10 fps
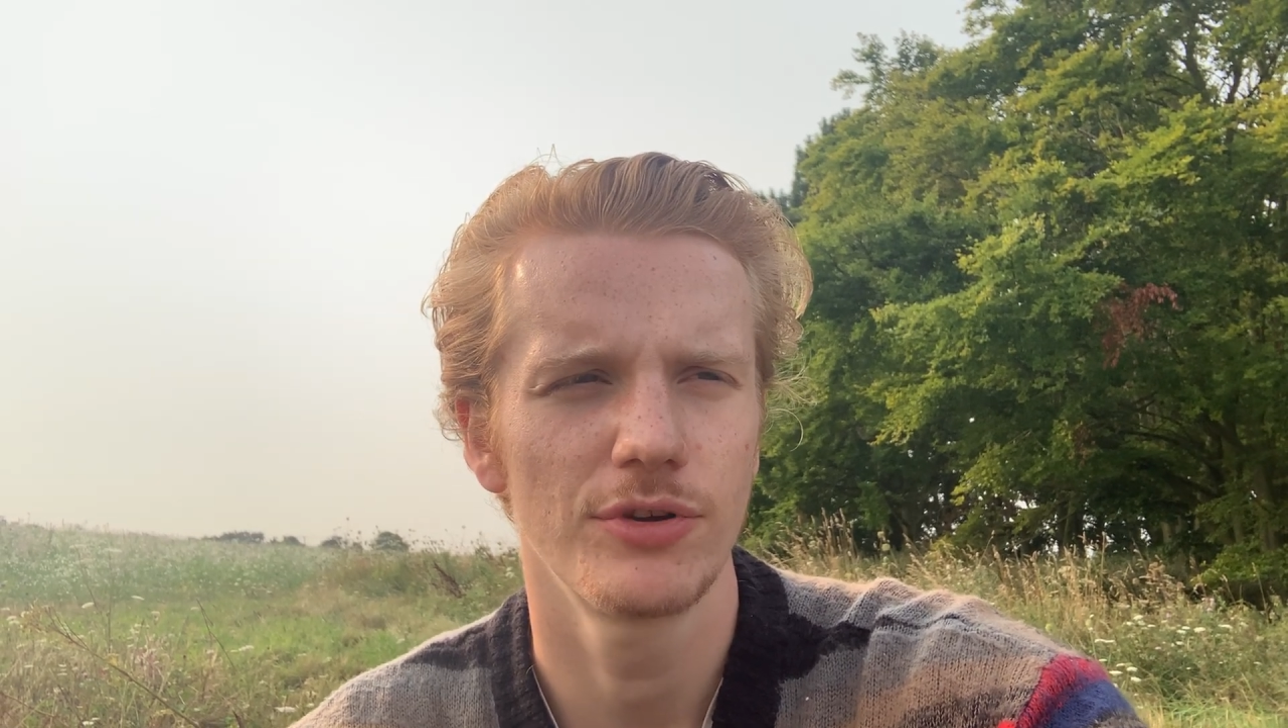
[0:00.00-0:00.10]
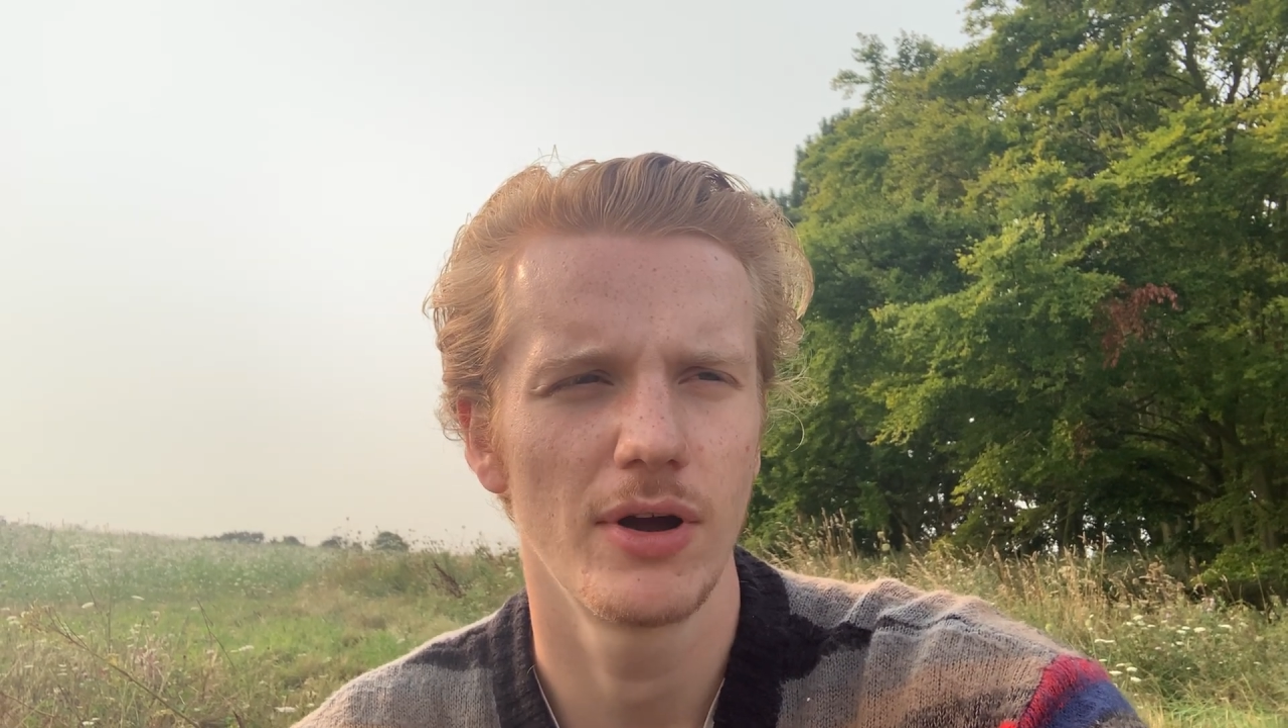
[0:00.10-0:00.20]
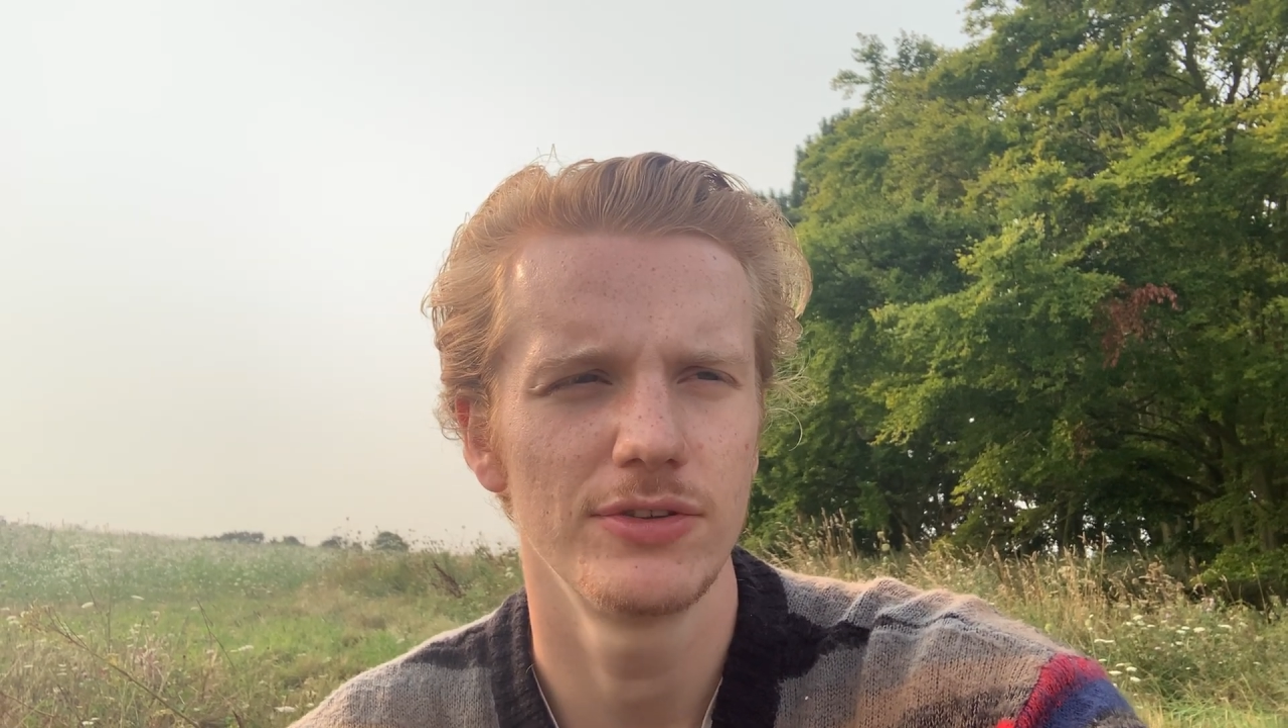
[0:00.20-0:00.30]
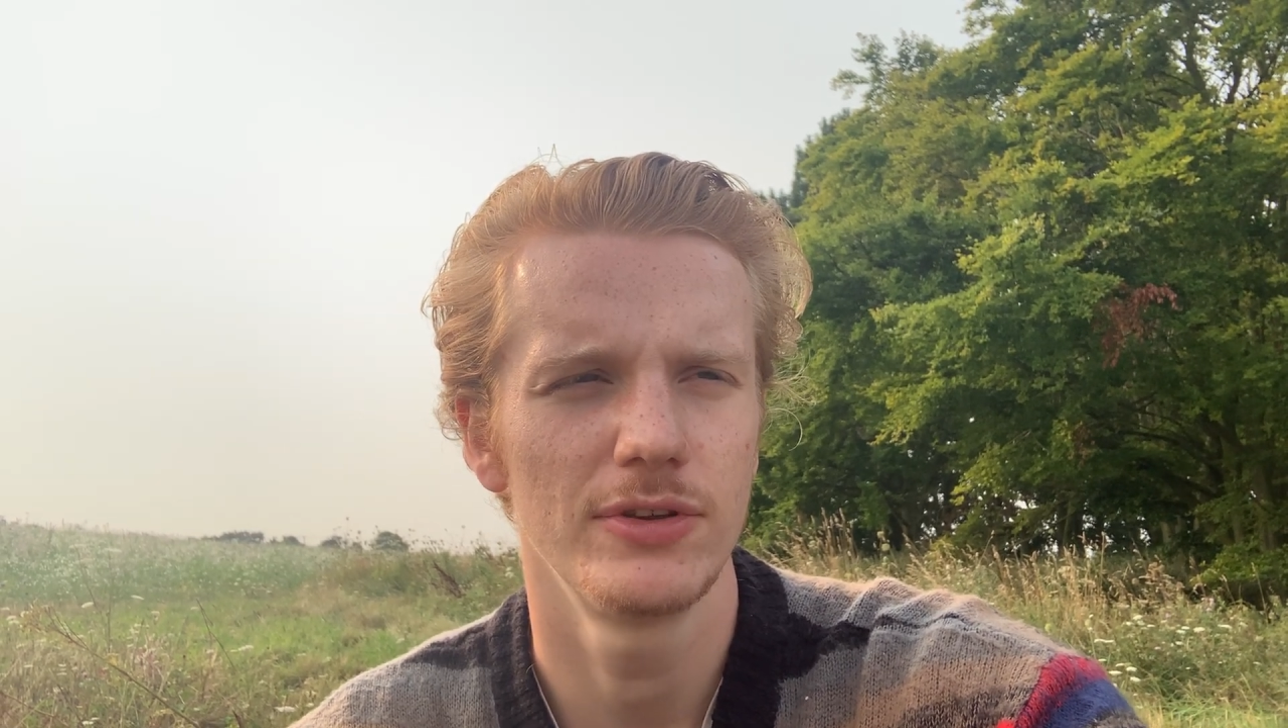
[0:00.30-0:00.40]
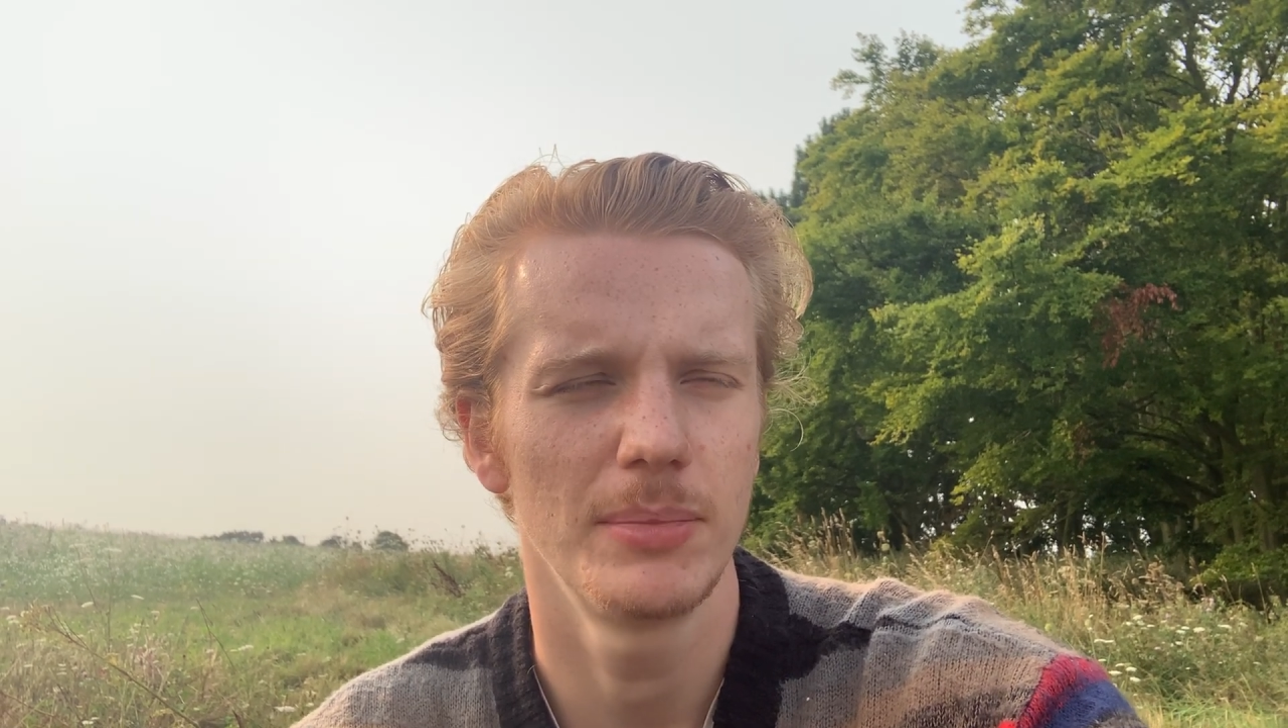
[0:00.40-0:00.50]

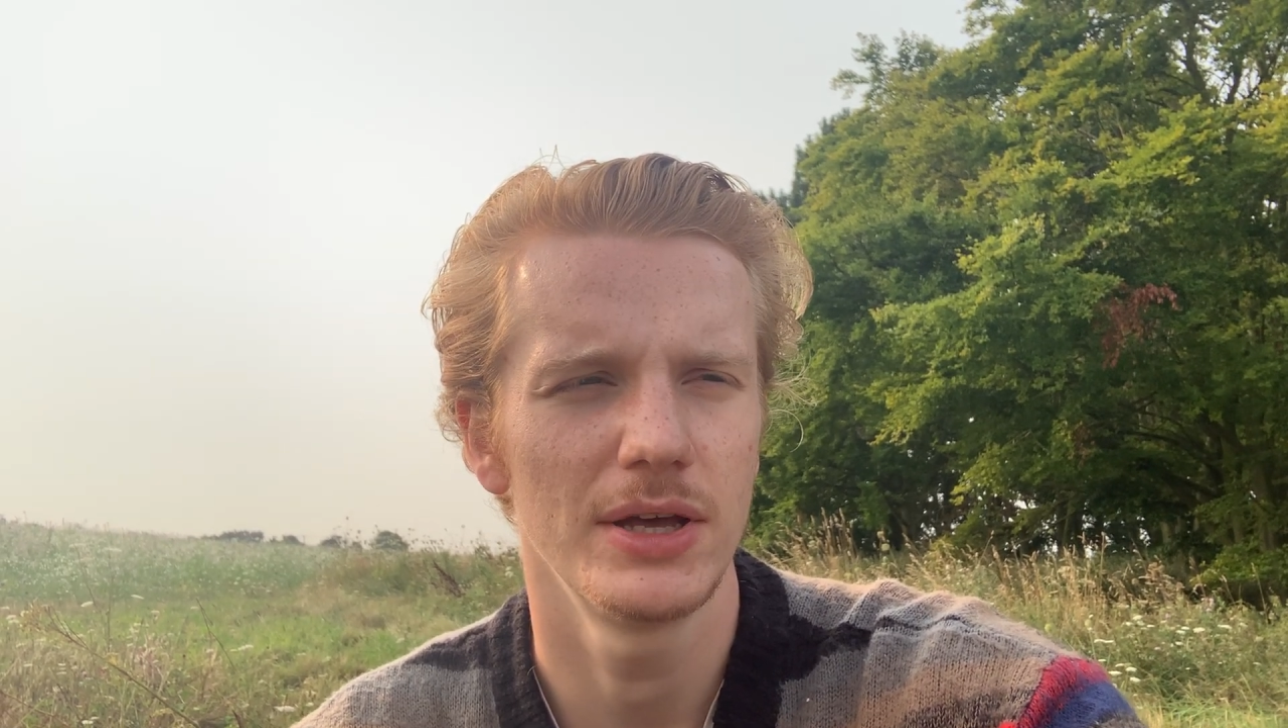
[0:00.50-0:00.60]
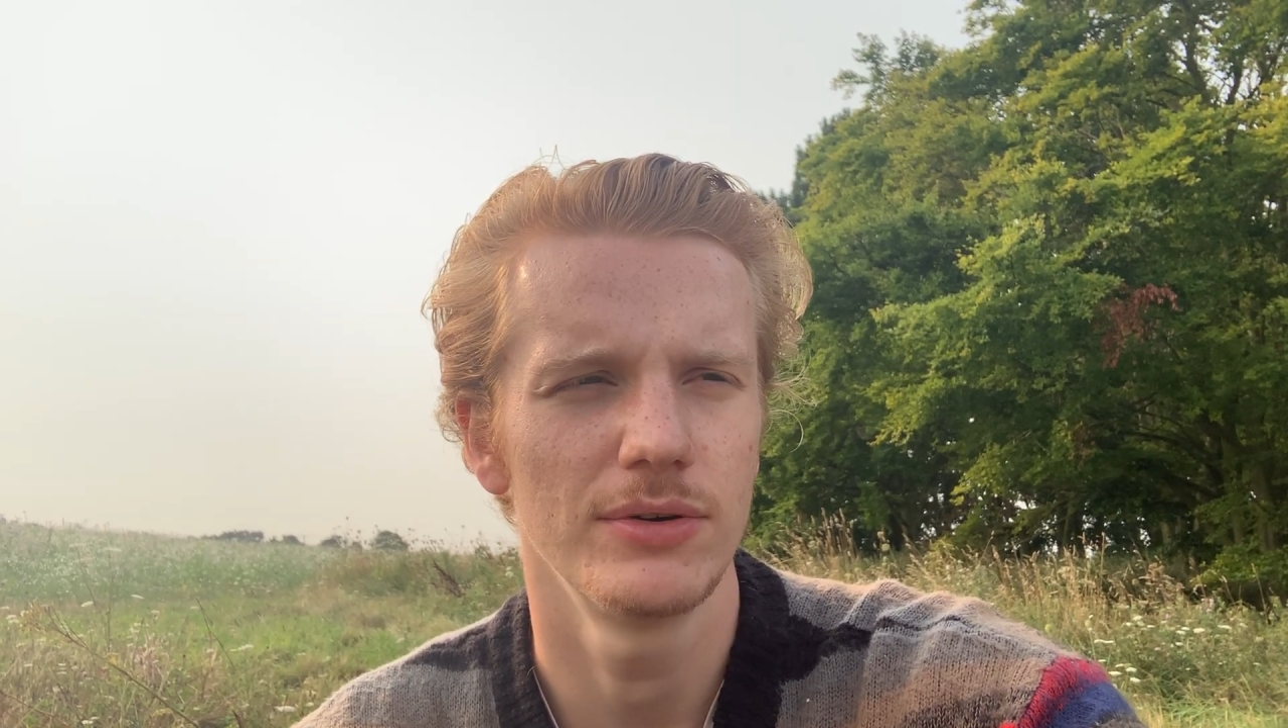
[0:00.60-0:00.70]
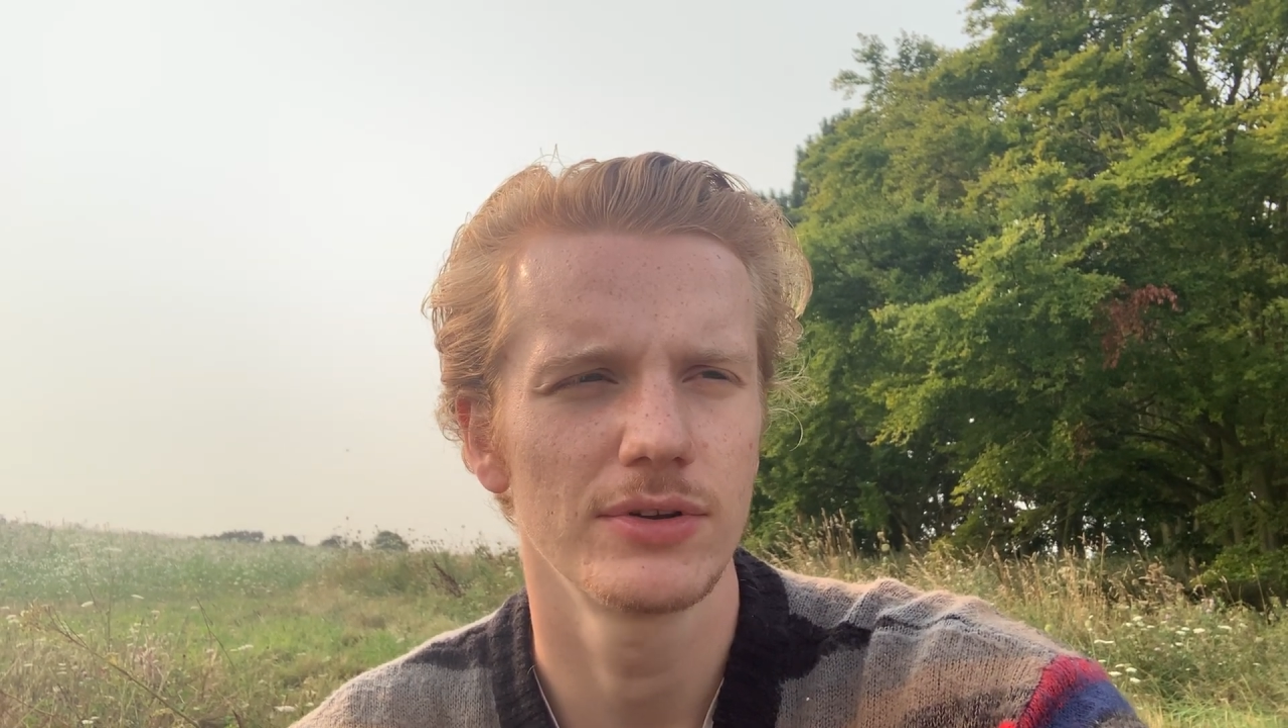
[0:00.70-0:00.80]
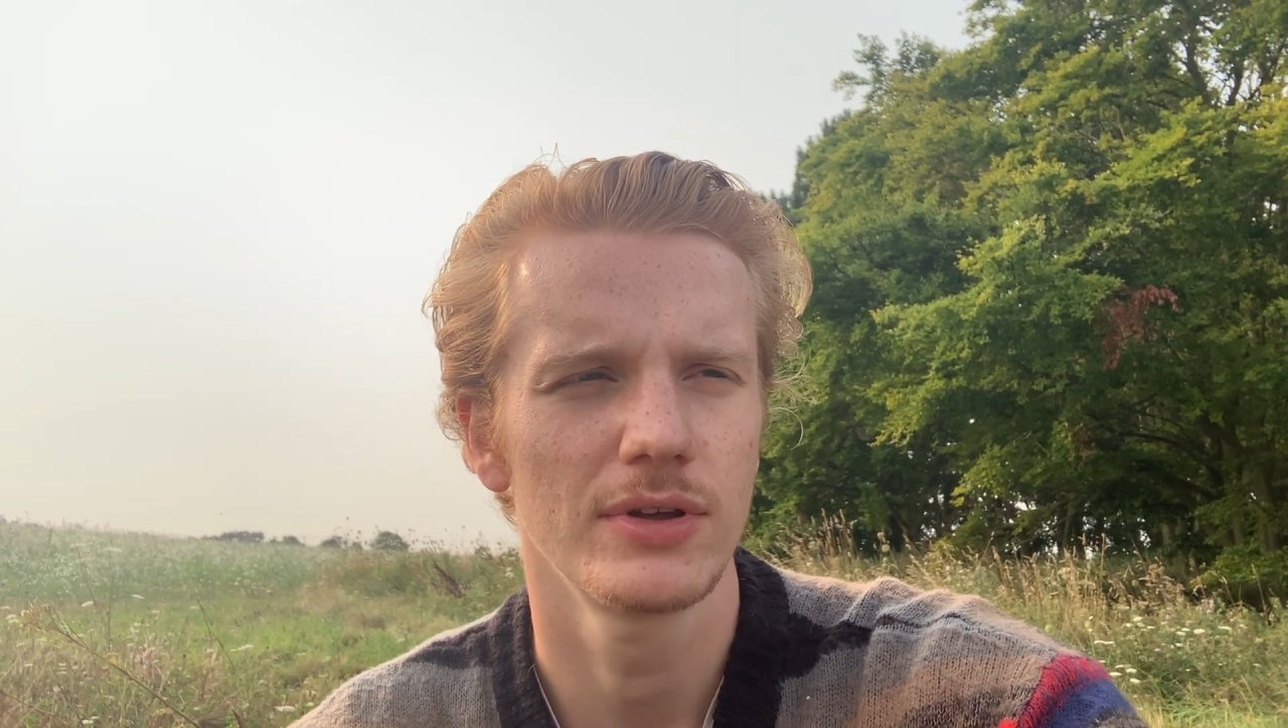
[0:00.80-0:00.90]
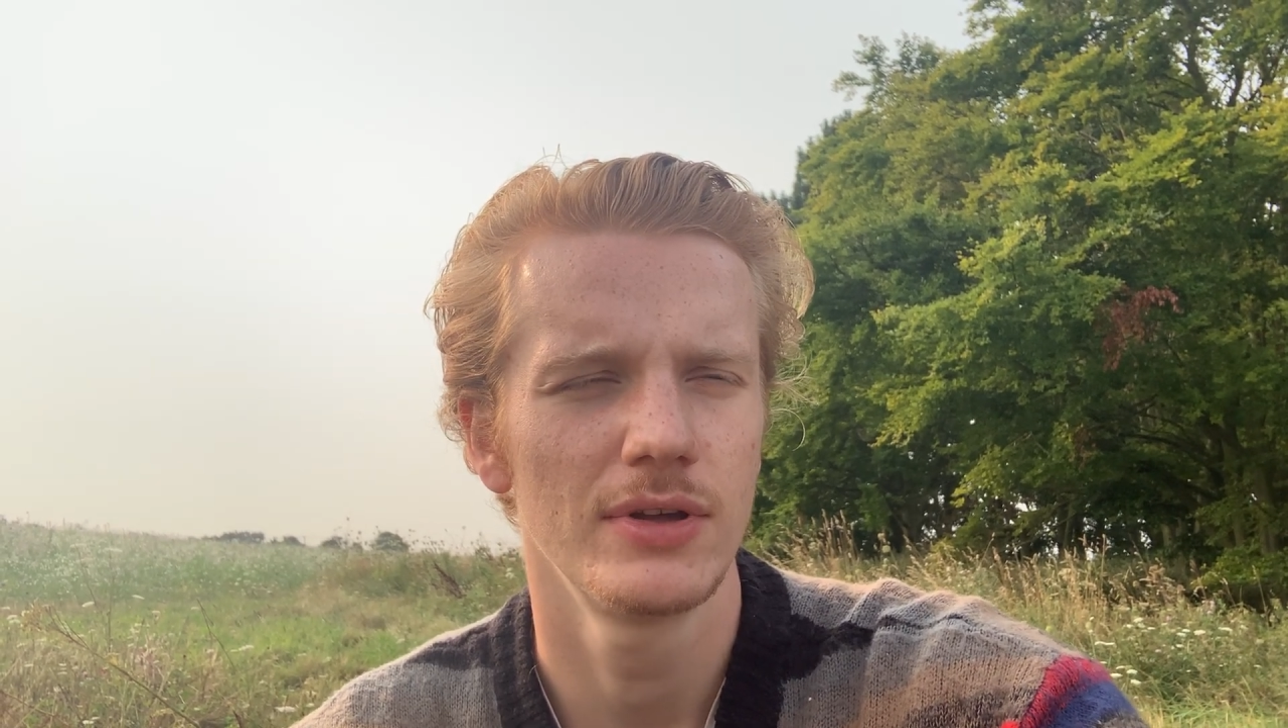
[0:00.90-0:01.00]
trying to
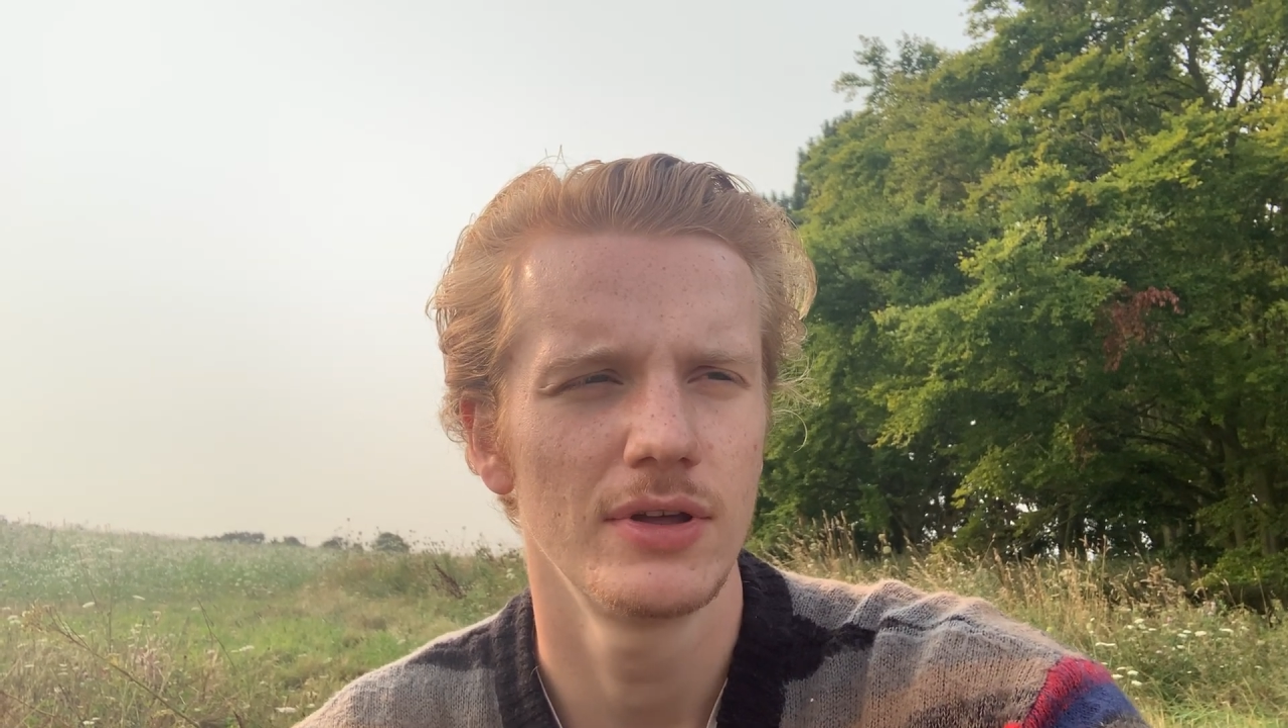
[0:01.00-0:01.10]
build,